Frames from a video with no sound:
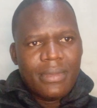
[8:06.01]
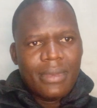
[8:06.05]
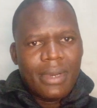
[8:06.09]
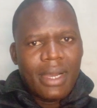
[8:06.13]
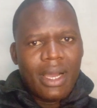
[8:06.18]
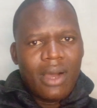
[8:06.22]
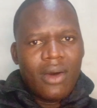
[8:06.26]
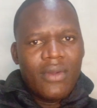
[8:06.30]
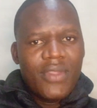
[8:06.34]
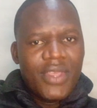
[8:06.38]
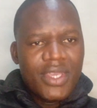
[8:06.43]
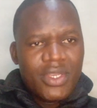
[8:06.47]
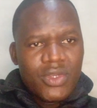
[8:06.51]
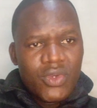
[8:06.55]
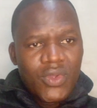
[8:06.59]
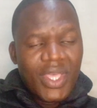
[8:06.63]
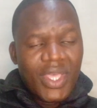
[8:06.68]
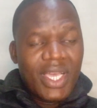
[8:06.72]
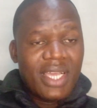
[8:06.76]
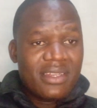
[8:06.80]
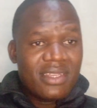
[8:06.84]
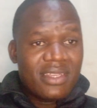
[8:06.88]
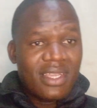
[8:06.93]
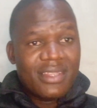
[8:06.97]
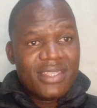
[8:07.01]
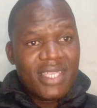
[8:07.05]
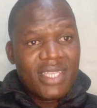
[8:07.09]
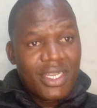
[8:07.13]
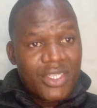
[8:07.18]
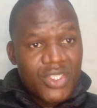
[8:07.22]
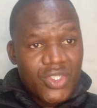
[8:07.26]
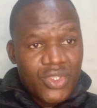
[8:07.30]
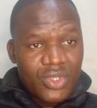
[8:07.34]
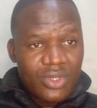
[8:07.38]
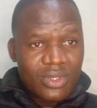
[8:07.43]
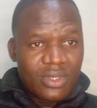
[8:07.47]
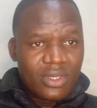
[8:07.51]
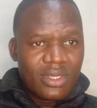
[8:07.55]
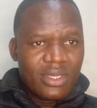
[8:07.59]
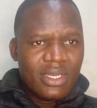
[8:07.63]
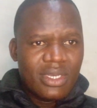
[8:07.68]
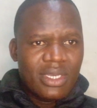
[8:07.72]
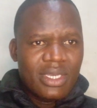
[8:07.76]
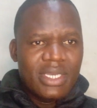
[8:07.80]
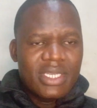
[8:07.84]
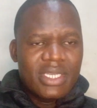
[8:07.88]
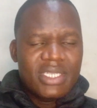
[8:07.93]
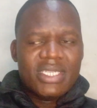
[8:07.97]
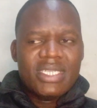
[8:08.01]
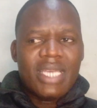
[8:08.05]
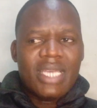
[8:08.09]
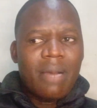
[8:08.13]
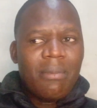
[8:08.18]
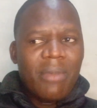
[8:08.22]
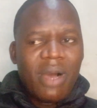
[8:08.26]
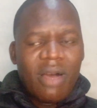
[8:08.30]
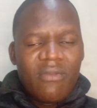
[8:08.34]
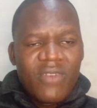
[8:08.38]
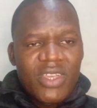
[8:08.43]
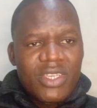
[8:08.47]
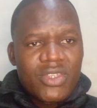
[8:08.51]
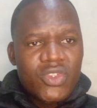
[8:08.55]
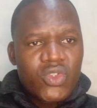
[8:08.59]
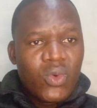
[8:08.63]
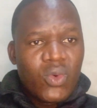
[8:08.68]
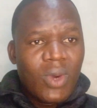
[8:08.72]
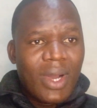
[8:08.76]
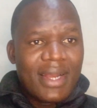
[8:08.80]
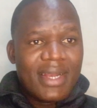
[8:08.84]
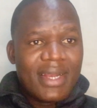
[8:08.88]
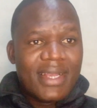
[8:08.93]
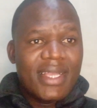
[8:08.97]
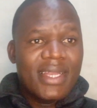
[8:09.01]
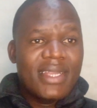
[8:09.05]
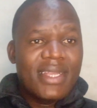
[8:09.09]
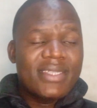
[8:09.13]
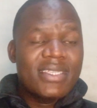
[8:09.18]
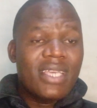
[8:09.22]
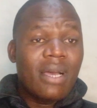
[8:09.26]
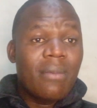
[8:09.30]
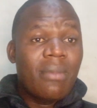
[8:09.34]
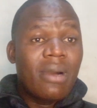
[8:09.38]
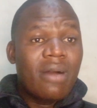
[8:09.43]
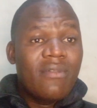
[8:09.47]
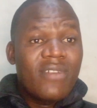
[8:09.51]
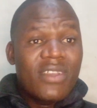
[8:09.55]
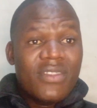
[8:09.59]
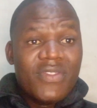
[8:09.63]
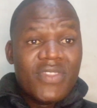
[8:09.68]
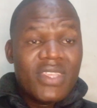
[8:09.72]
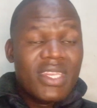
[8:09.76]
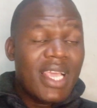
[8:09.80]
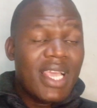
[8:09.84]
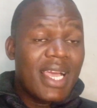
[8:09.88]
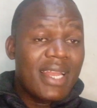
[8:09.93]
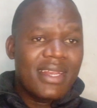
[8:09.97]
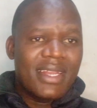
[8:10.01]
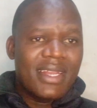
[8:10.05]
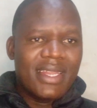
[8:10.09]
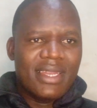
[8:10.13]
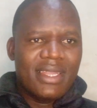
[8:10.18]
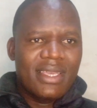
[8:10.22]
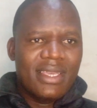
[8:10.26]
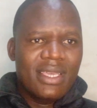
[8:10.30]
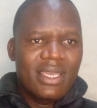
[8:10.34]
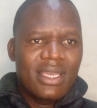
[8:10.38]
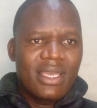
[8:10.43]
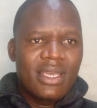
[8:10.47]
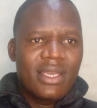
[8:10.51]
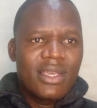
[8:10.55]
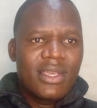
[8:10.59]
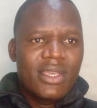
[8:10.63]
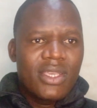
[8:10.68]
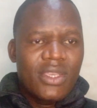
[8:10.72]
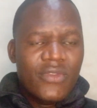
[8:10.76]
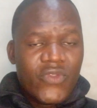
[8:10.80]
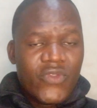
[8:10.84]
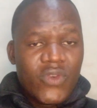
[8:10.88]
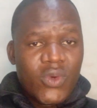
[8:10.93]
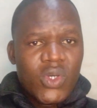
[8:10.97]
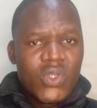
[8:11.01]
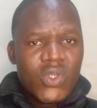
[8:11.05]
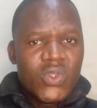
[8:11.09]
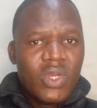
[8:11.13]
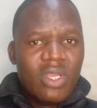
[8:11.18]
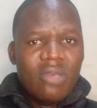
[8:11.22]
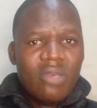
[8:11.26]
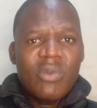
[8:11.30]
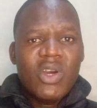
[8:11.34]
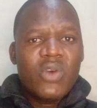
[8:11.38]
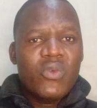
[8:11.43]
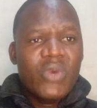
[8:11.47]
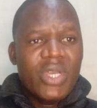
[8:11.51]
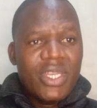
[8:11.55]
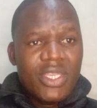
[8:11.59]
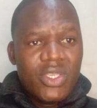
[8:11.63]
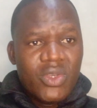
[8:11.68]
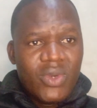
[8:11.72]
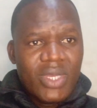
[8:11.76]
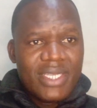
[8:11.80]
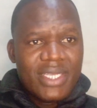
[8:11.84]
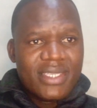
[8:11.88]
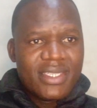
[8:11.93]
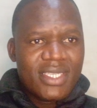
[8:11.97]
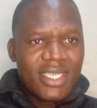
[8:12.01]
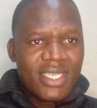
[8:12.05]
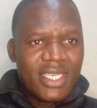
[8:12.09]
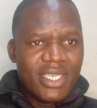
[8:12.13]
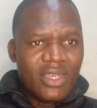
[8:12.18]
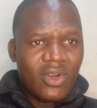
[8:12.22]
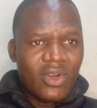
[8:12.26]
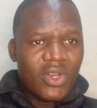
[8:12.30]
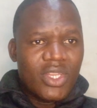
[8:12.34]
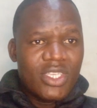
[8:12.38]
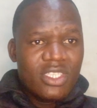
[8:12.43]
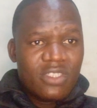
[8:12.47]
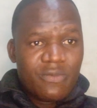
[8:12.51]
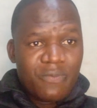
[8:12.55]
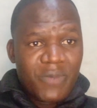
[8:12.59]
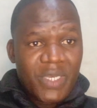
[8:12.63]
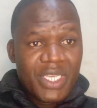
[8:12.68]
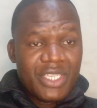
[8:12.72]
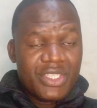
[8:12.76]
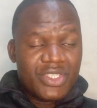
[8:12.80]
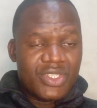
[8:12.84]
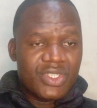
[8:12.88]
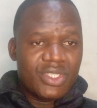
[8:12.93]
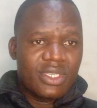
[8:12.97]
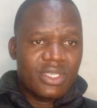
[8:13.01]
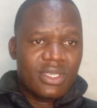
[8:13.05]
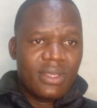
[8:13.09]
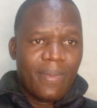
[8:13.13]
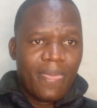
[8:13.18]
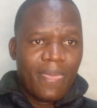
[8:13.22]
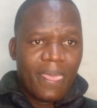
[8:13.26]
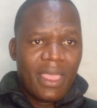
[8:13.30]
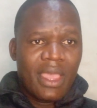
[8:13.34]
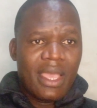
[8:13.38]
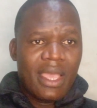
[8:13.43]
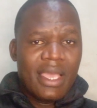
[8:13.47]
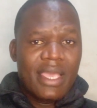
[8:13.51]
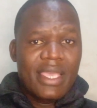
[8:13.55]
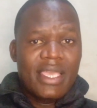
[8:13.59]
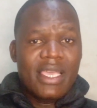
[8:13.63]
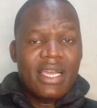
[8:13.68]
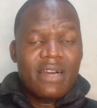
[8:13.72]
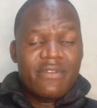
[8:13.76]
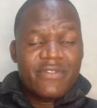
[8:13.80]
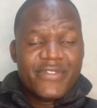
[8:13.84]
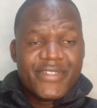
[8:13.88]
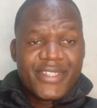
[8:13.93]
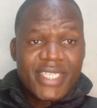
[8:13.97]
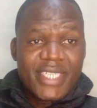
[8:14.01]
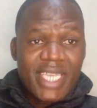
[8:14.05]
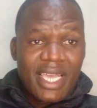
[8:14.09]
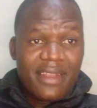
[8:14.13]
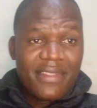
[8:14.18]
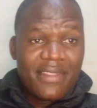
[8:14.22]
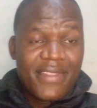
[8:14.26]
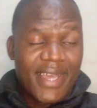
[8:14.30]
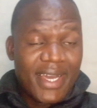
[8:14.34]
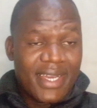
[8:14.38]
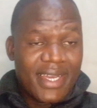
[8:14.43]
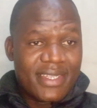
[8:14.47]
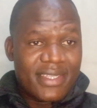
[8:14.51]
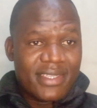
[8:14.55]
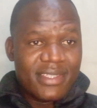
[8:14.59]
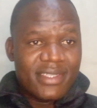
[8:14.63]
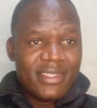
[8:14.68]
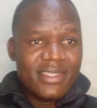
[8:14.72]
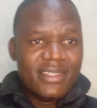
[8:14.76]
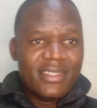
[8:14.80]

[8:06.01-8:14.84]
How they do their transaction? Some having 200, some having 300. If you go to Lee McQueen, you will see on his page. He have shared that.